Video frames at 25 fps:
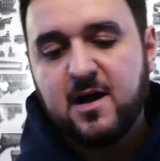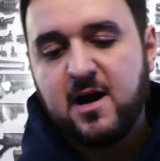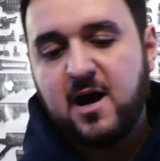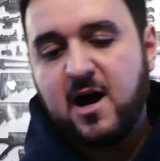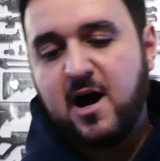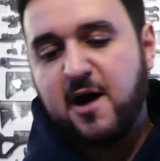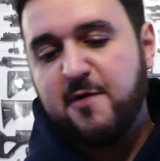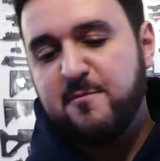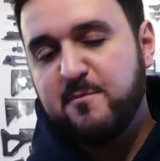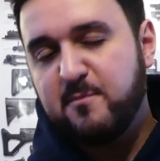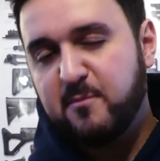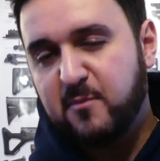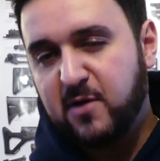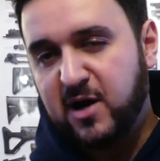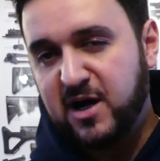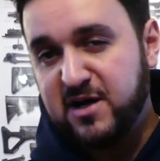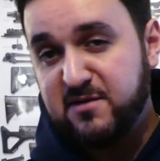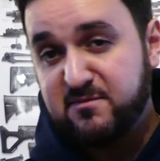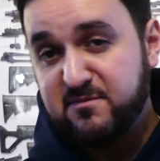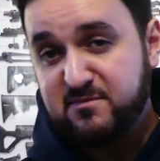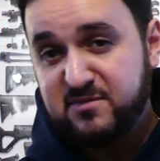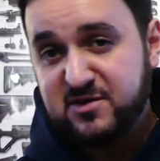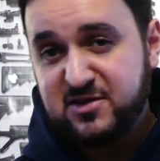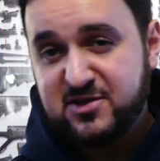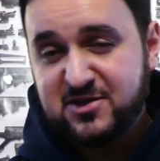I
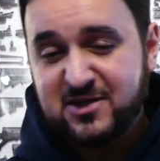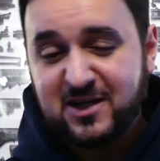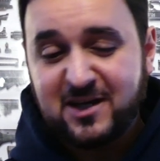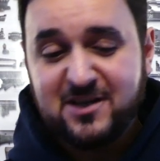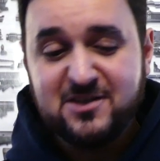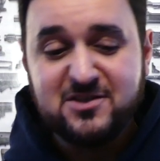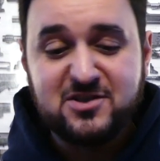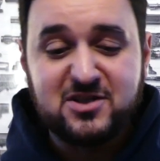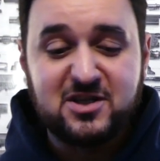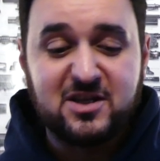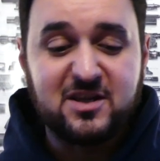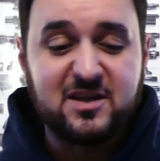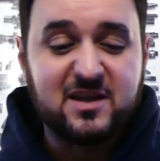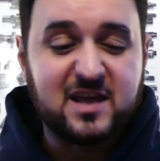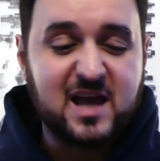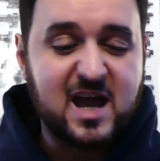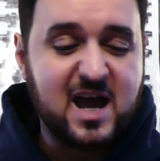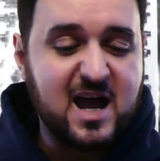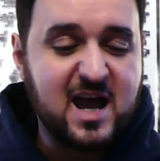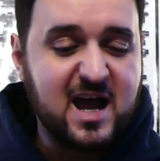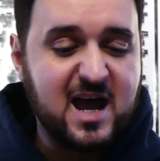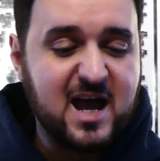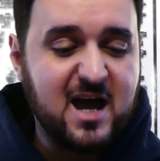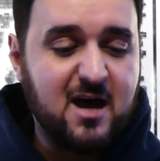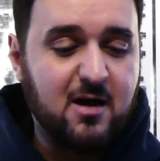might be changing
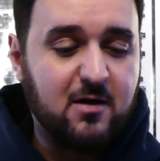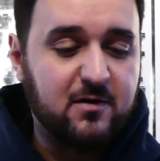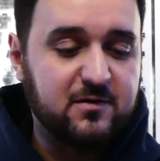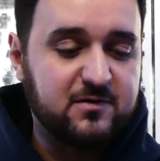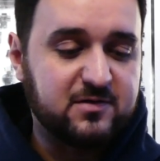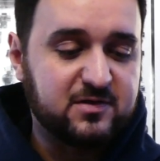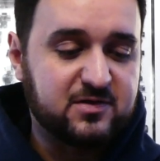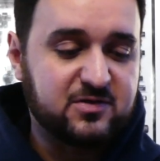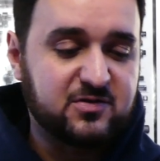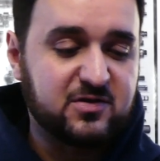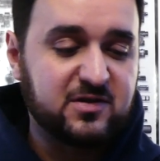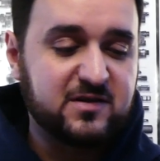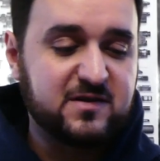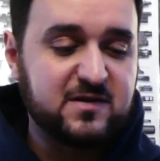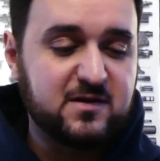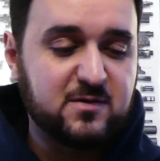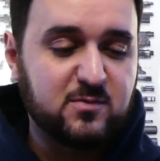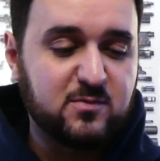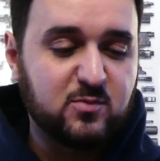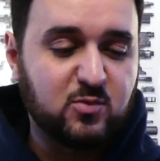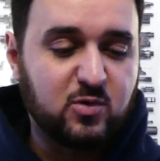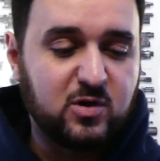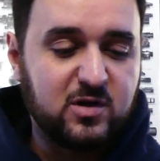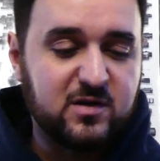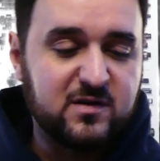that out to
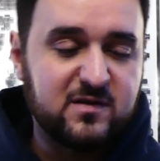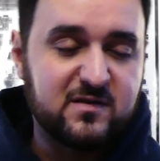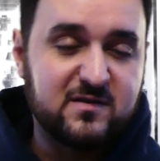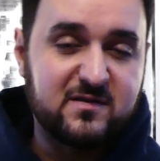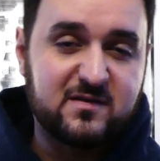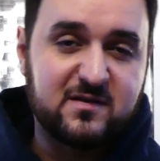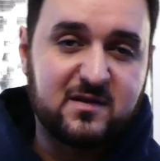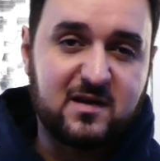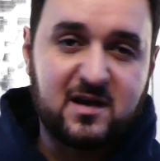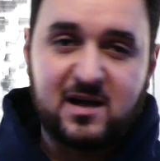tritium ones.